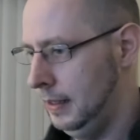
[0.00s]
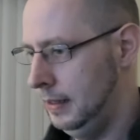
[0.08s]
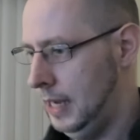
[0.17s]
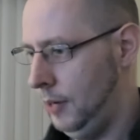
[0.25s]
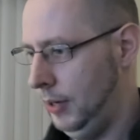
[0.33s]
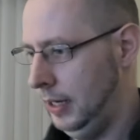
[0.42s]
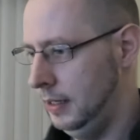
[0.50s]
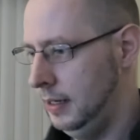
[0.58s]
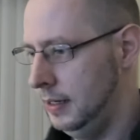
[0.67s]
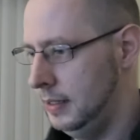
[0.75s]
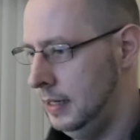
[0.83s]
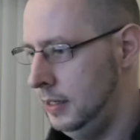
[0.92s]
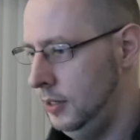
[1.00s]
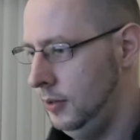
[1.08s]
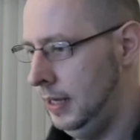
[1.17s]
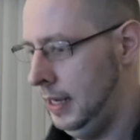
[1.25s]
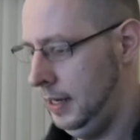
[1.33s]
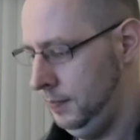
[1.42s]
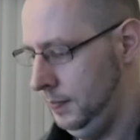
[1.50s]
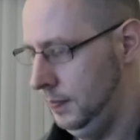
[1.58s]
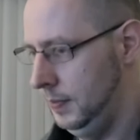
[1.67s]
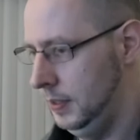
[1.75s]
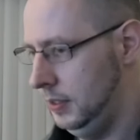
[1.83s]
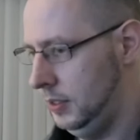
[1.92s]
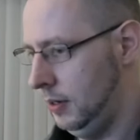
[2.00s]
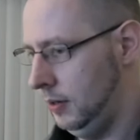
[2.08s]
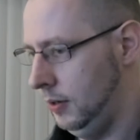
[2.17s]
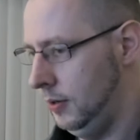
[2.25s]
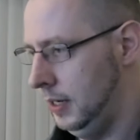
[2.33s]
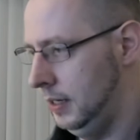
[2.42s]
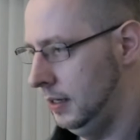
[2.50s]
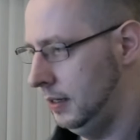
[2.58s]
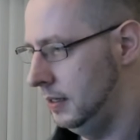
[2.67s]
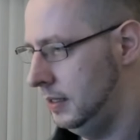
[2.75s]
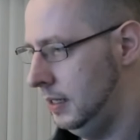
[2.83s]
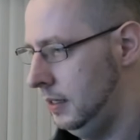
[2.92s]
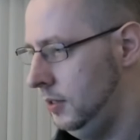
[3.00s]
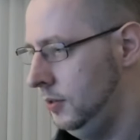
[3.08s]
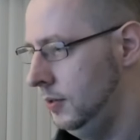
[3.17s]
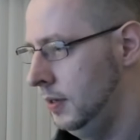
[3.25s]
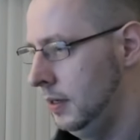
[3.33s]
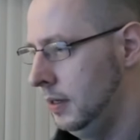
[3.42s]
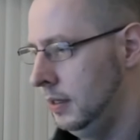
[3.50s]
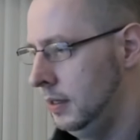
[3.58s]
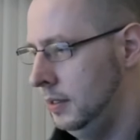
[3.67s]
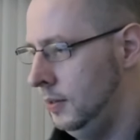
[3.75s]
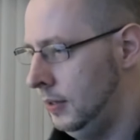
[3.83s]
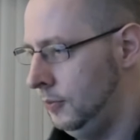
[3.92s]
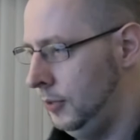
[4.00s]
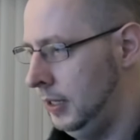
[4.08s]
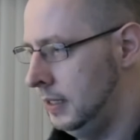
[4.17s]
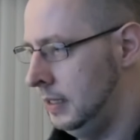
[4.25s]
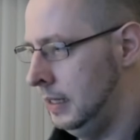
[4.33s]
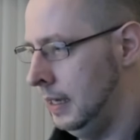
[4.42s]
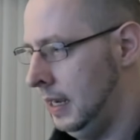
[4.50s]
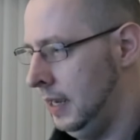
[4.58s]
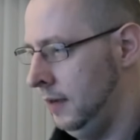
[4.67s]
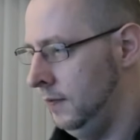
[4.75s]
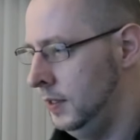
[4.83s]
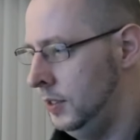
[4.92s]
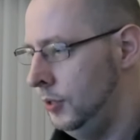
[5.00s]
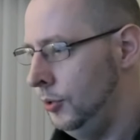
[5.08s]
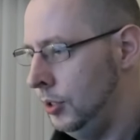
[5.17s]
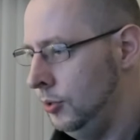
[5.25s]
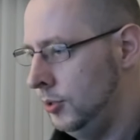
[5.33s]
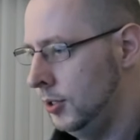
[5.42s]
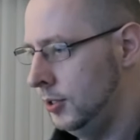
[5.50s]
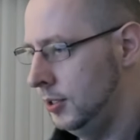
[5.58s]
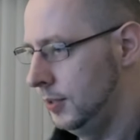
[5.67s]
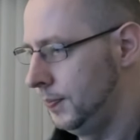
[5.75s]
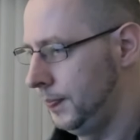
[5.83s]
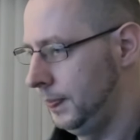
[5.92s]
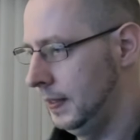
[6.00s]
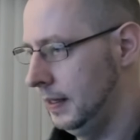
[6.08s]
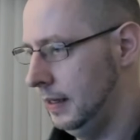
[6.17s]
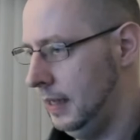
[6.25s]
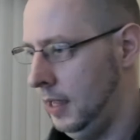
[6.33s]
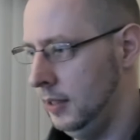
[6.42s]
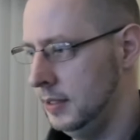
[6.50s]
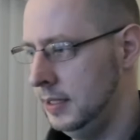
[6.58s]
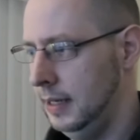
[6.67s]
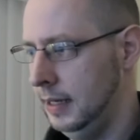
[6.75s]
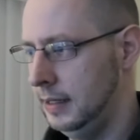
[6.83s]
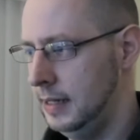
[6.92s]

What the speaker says: Now I could continue the game, so I'll go ahead and continue. We could see I have the 2 users. I'll select